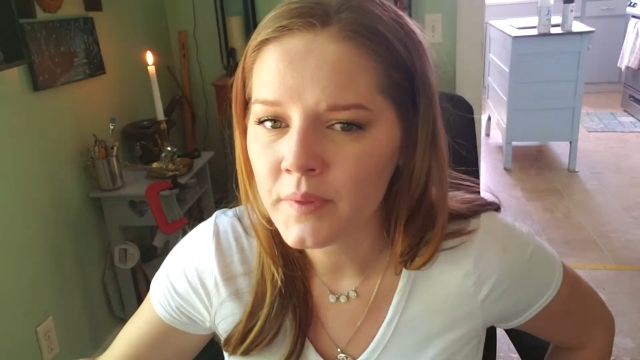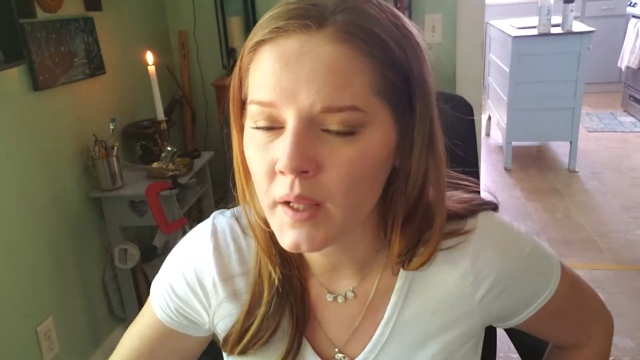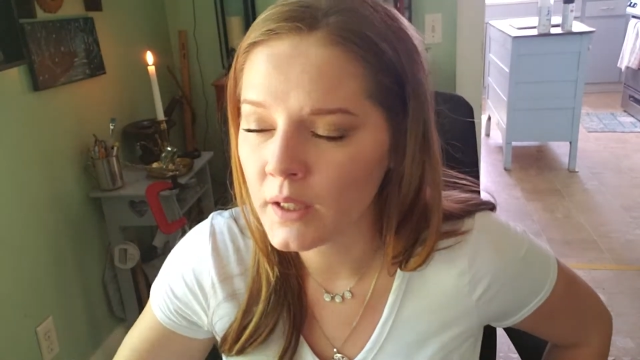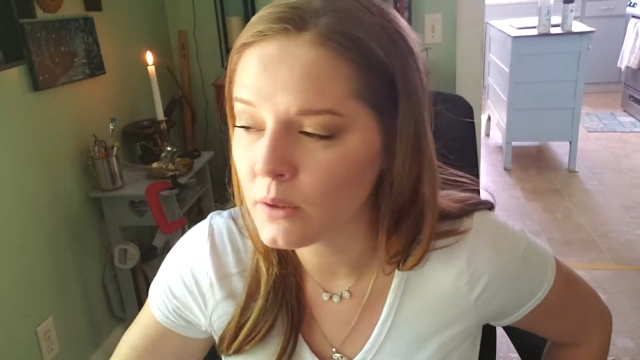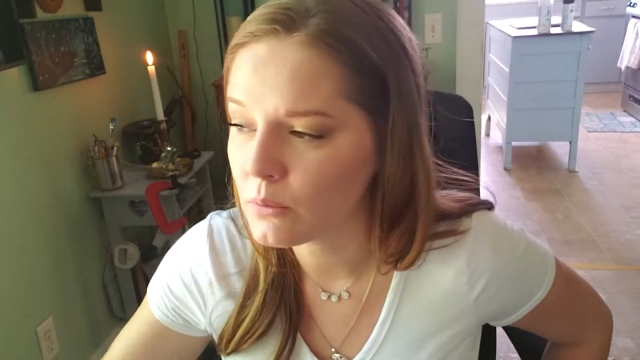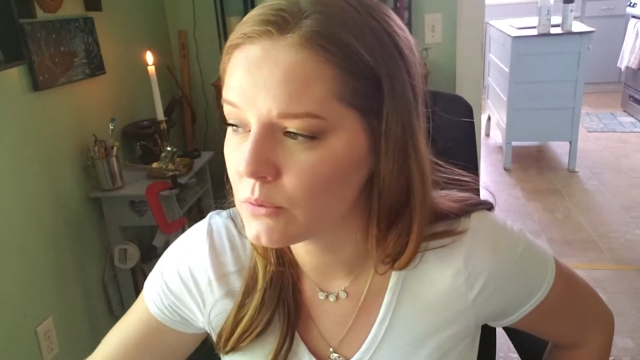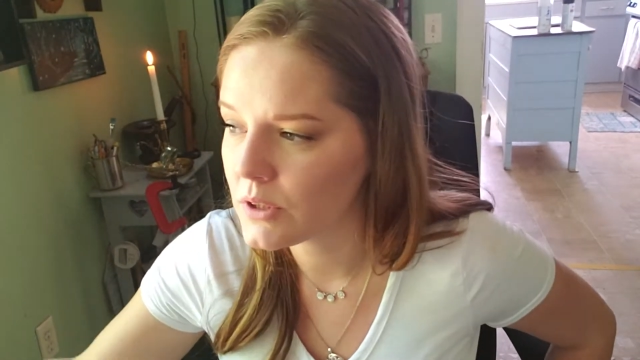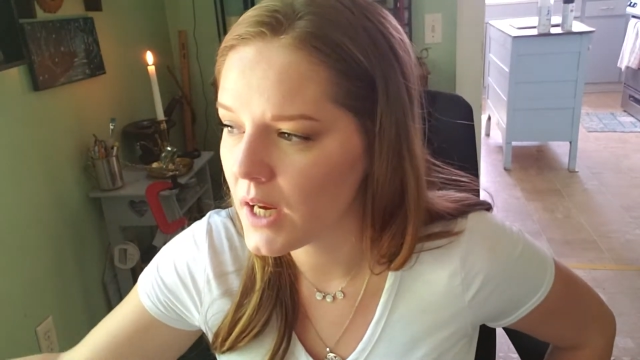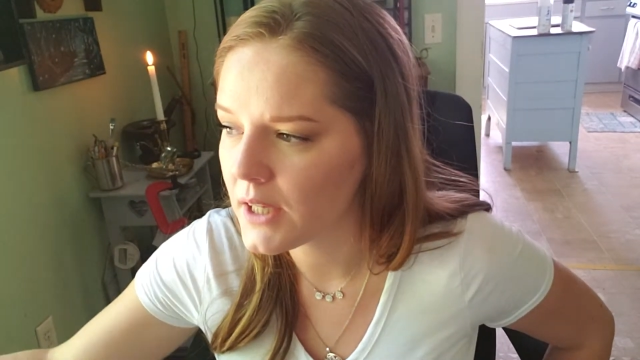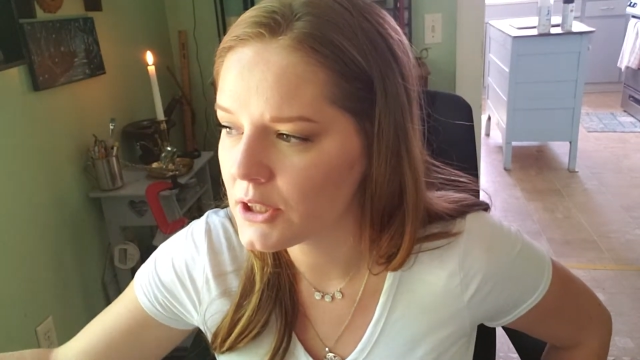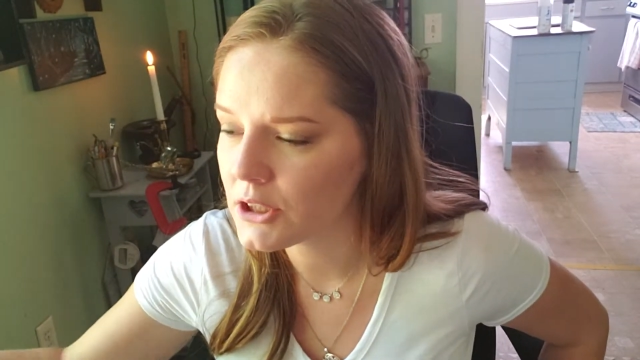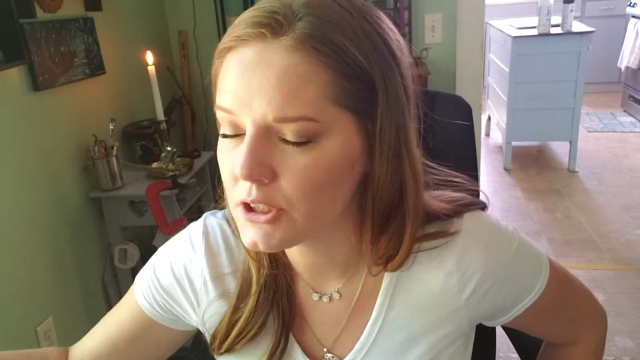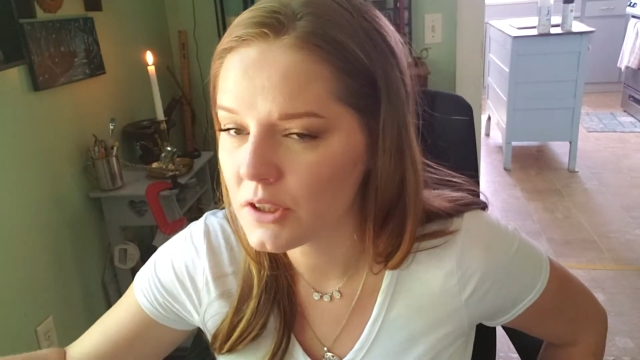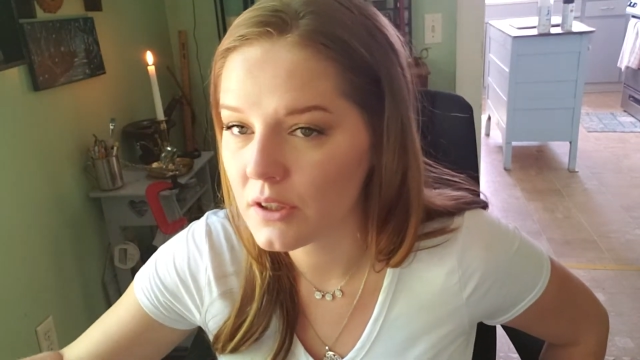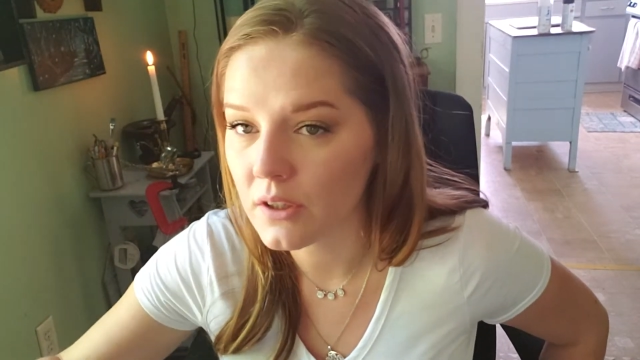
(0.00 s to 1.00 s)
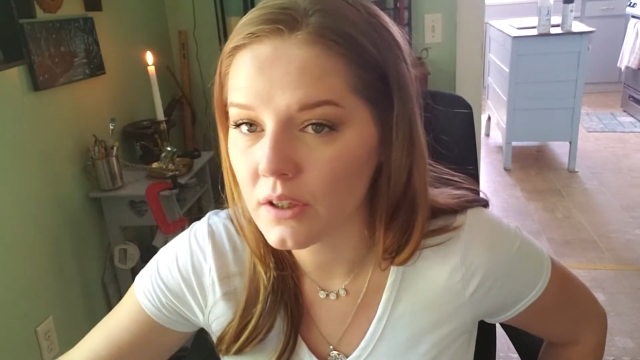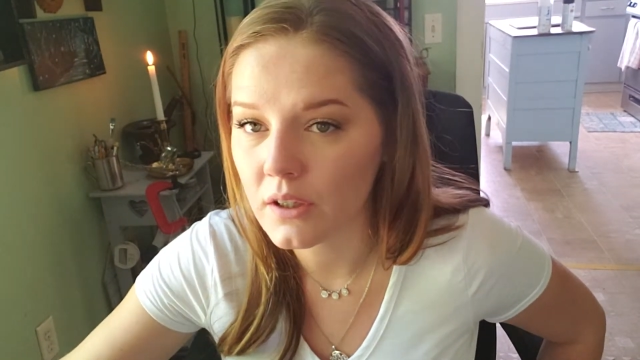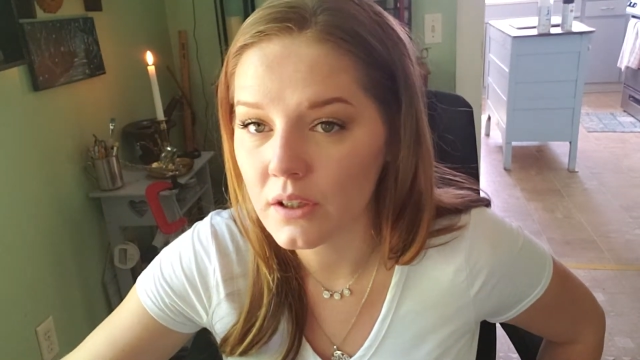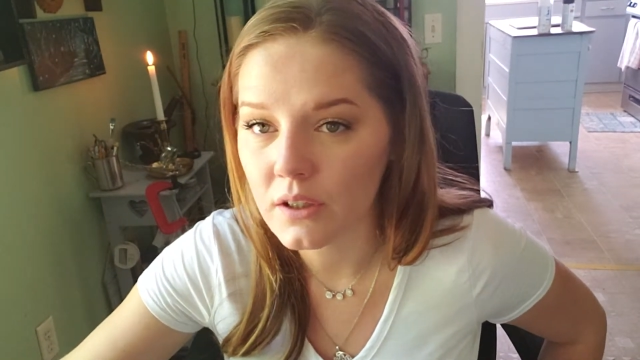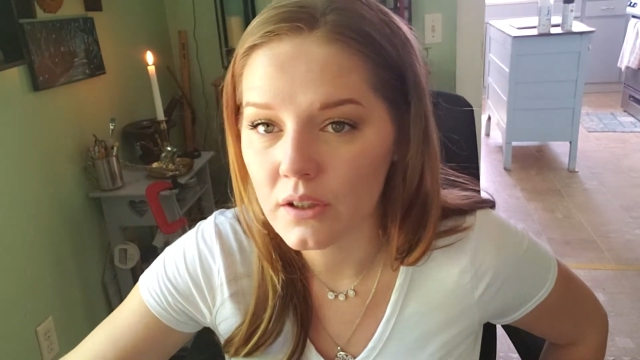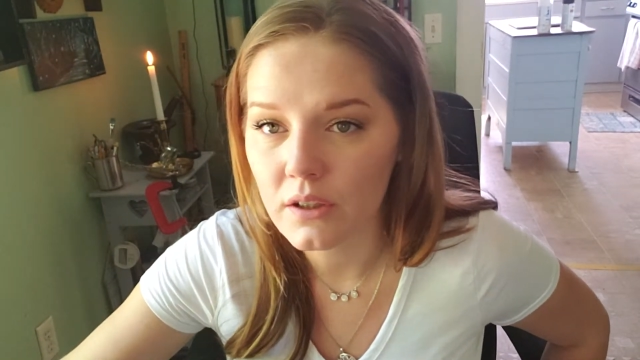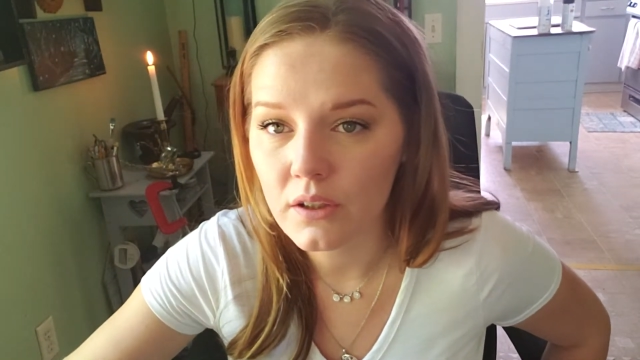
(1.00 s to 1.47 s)
and you touch
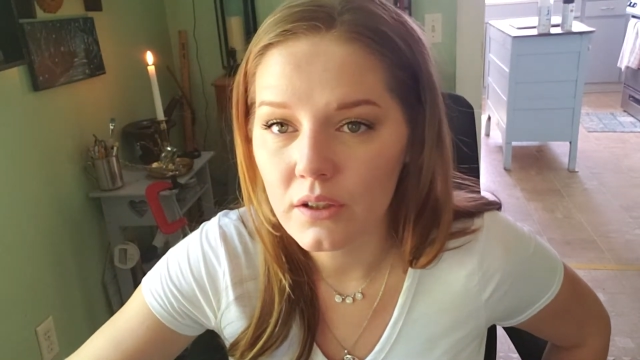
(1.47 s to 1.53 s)
the